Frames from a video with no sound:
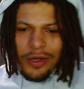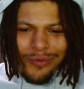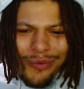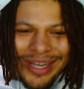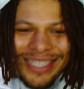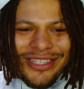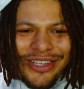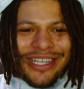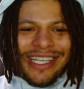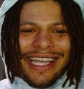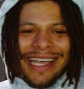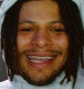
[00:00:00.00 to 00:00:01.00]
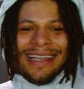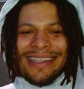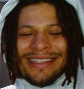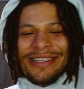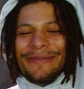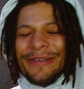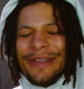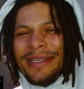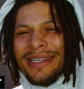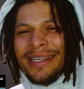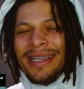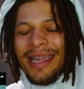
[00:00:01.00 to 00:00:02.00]
What is good, gang? You feel
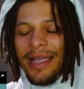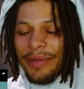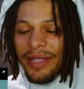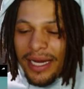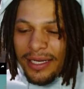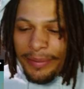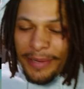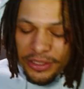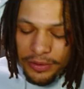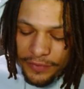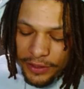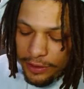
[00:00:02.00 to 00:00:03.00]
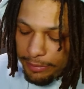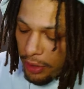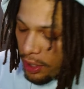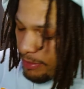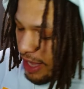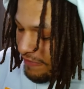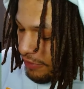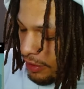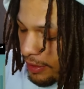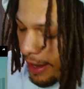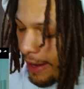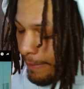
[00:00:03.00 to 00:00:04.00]
me? And we got a special video, bro. I'm not even gonna
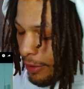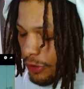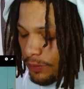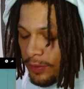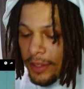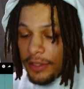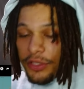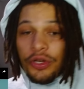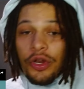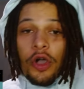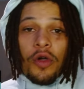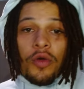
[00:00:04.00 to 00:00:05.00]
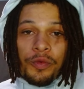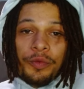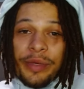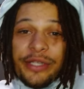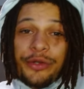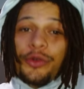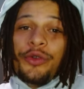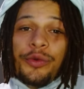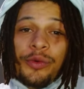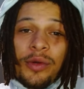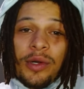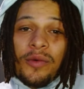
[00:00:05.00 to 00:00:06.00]
lie, bro. You know, we do
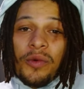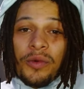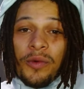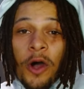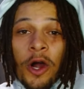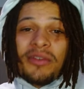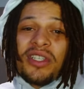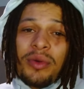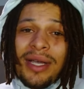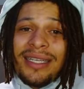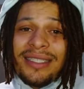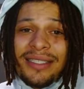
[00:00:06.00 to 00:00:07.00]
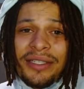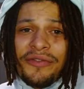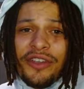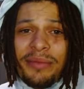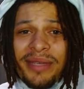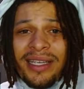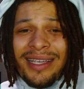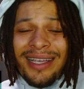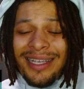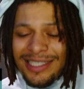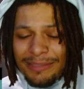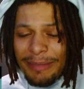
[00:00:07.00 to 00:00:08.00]
our requests. You feel me?
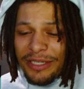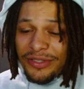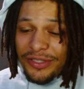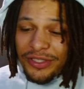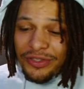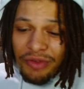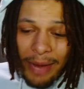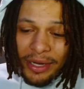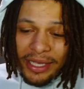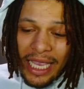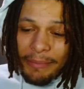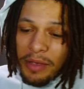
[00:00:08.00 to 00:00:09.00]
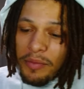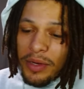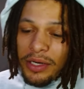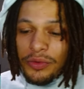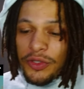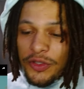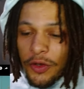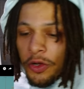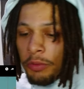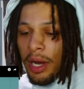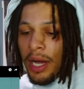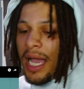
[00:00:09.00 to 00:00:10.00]
Special subscriber came in with a new song,
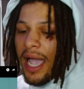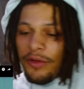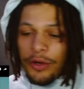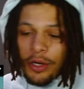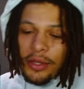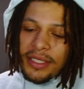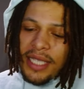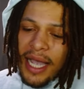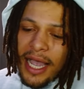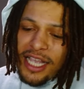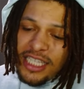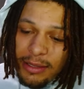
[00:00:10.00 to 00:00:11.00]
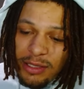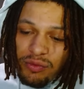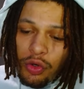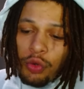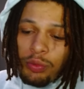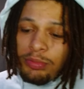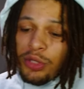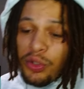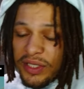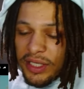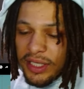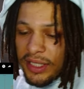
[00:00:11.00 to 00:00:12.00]
bro. I haven't heard of this guy. His name's Rome
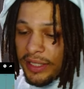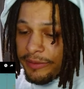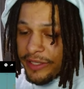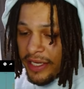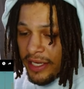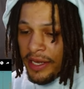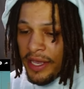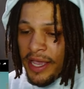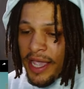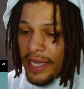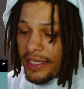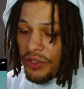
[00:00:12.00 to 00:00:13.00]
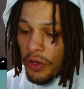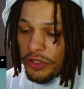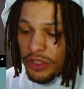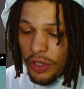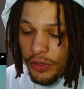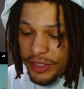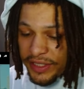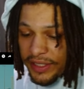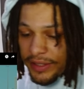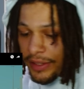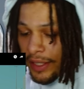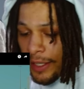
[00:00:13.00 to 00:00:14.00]
Music. You know what I'm saying? And it's called Slaughter
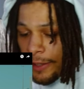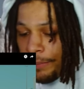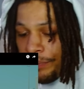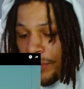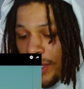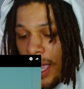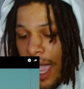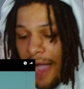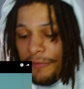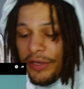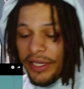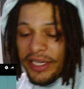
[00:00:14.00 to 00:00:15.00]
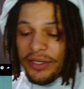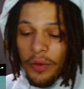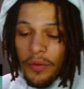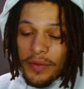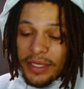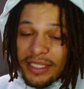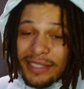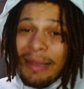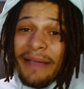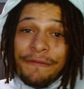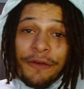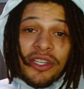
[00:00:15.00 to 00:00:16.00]
Season. Um, I really don't. This is my
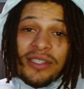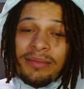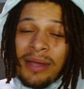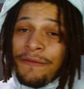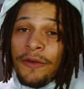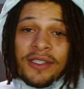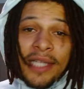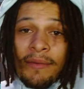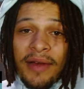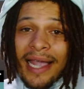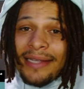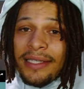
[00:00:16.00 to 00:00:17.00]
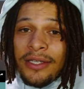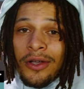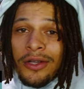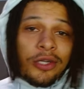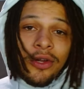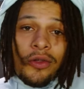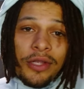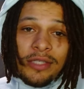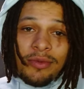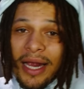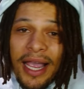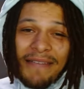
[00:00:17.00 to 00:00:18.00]
first, my first time reacting, y'all. Y'all know this.
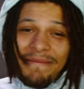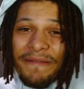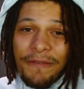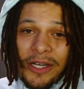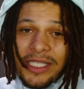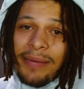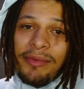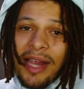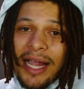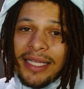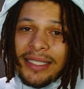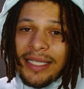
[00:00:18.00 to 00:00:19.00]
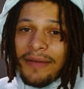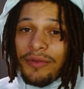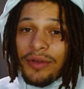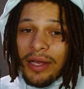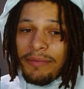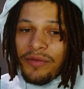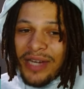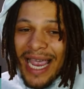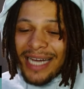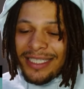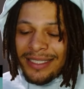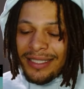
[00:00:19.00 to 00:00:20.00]
When I have my first time reactions, I re
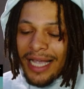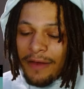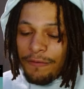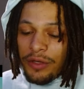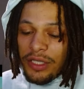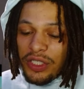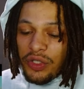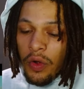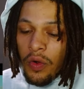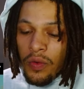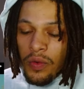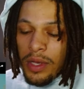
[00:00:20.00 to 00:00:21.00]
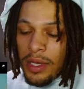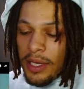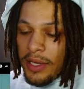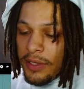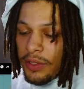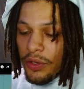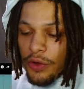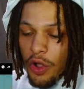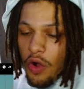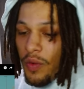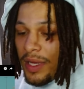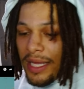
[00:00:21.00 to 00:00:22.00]
reactions. I really don't know
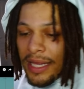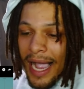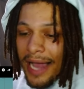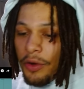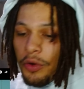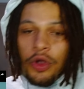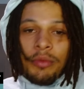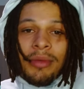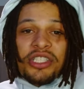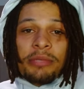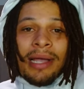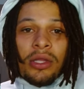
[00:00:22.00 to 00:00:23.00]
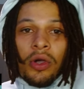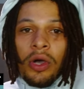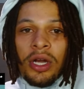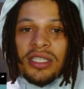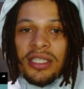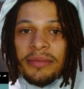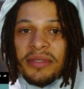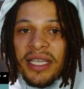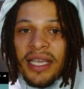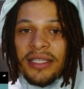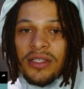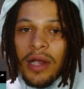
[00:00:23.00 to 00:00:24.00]
what. Like, I don't know much about the artist. You know what I'm
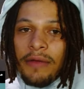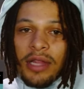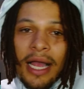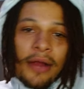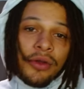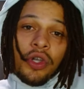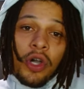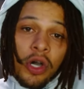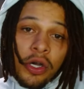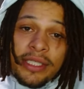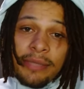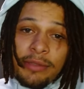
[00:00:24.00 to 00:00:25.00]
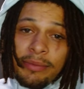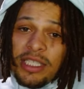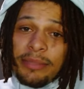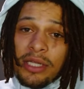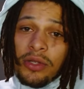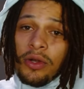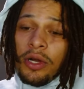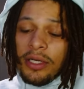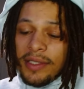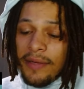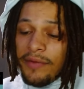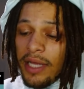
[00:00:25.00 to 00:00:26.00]
saying? So I rely on y'all to tell me much about the
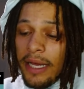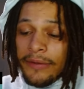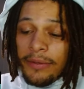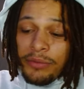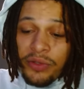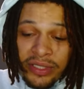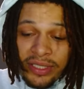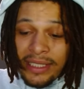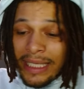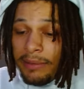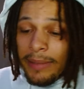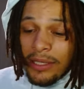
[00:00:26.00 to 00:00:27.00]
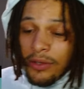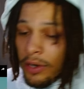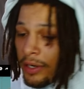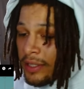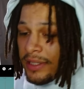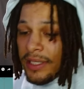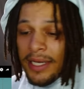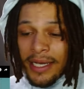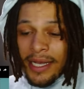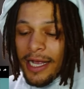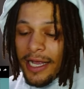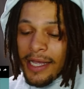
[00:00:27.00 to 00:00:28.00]
artist. I rely on the music to tell me about the artist.
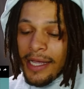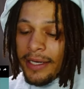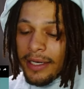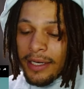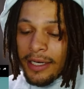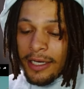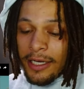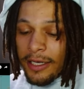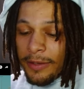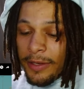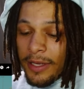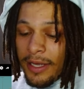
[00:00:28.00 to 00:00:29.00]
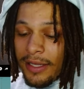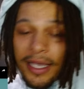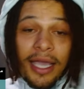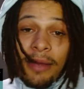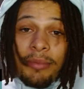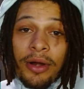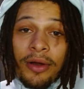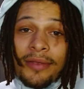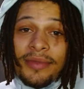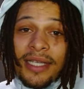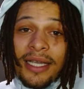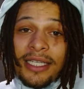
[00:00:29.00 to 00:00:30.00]
And uh, yeah, bro. You know what I'm
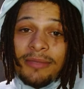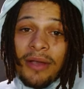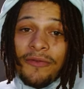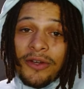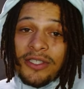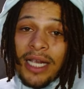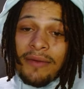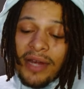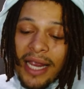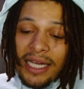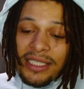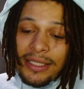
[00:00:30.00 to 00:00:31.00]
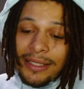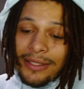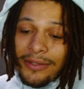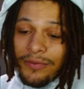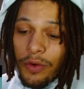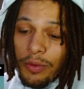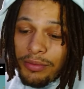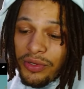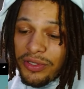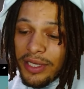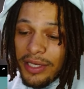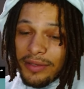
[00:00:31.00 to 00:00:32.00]
saying? This is my first time reaction to Rome
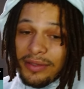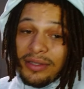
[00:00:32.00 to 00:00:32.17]
Music.